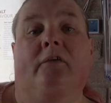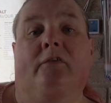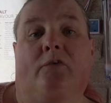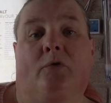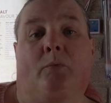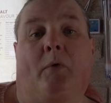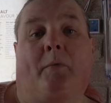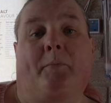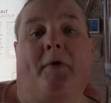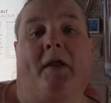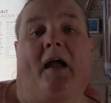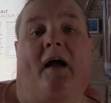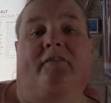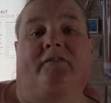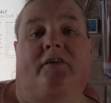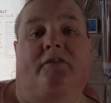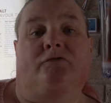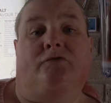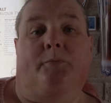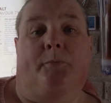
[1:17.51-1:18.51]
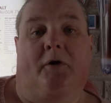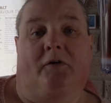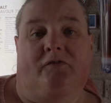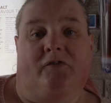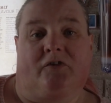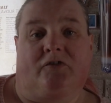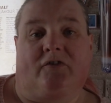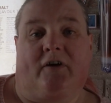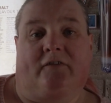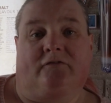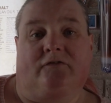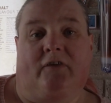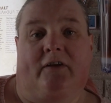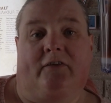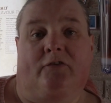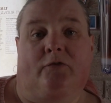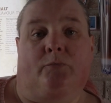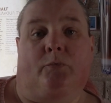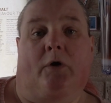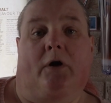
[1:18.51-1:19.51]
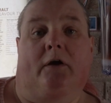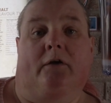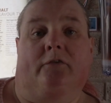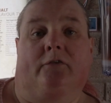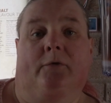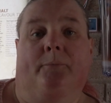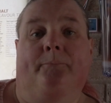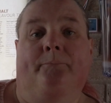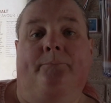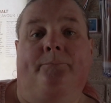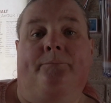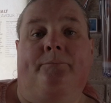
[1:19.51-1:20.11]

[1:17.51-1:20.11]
to when we have it from overground reservoirs.